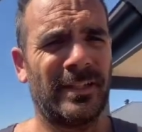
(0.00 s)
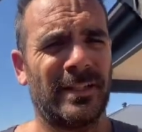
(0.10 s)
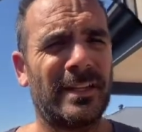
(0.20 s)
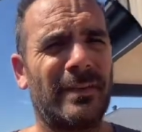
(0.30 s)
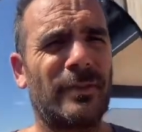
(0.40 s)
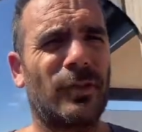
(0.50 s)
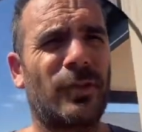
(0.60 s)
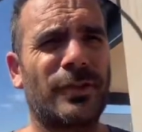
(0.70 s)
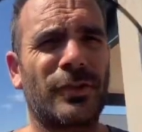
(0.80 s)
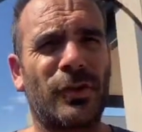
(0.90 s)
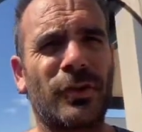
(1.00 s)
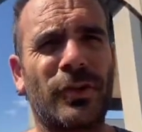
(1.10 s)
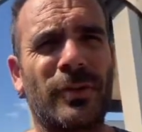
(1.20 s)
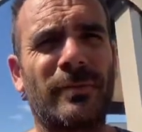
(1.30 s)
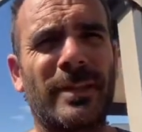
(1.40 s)
have the light shining
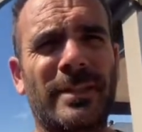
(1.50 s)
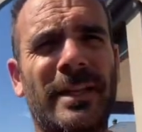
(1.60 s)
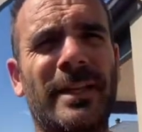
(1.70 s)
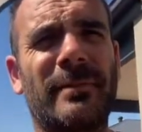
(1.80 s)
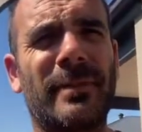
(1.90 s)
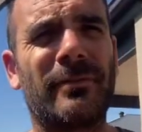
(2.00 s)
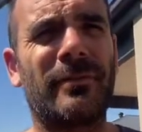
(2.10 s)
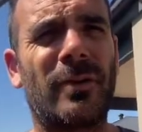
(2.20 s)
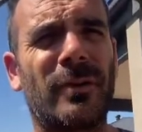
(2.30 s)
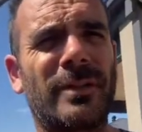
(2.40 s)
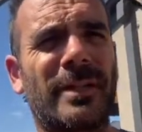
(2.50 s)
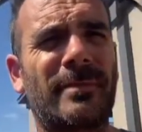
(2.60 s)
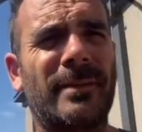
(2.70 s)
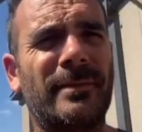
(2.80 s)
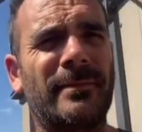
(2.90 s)
on them once they get a bit of foliage up
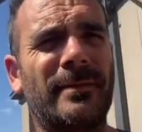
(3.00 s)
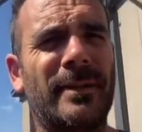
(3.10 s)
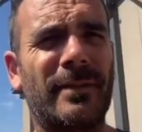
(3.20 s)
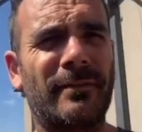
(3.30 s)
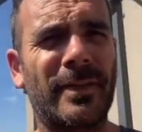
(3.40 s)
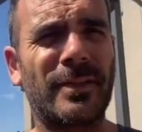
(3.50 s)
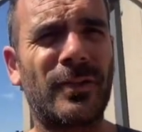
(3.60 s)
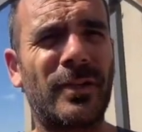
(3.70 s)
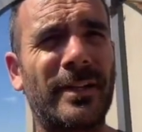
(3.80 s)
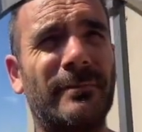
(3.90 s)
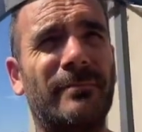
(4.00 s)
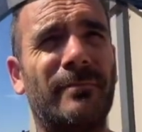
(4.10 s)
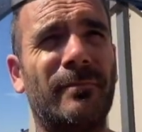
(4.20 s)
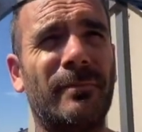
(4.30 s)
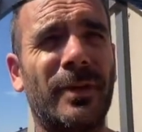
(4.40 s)
around the fence height and
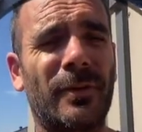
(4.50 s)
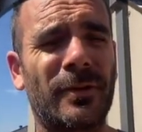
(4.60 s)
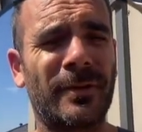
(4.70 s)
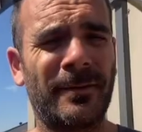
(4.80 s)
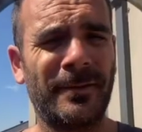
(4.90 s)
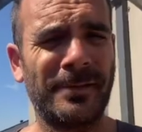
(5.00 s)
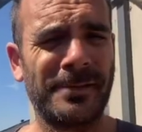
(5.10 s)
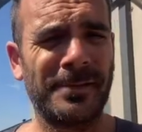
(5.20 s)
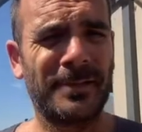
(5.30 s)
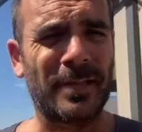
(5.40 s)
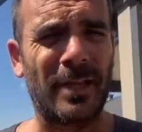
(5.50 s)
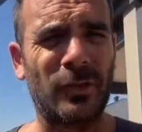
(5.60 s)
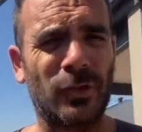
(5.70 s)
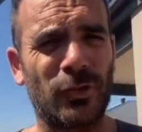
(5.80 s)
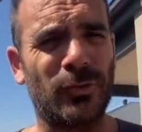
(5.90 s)
beyond. So that'll
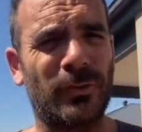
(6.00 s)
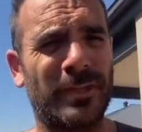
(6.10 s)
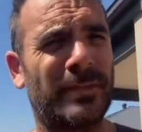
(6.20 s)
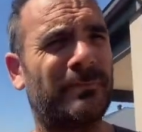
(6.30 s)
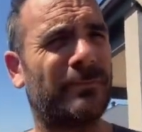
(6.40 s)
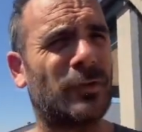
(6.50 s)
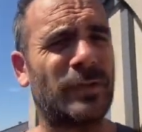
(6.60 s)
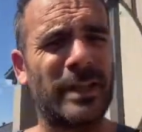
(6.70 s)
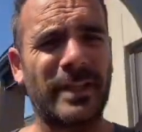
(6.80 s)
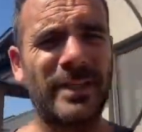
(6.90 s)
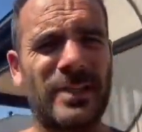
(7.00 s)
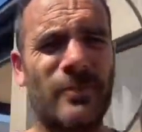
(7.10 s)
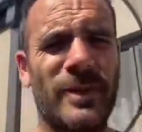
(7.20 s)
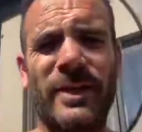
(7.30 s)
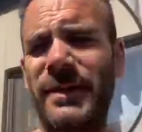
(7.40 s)
look good when you're looking out the kitchen
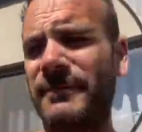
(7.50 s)
window.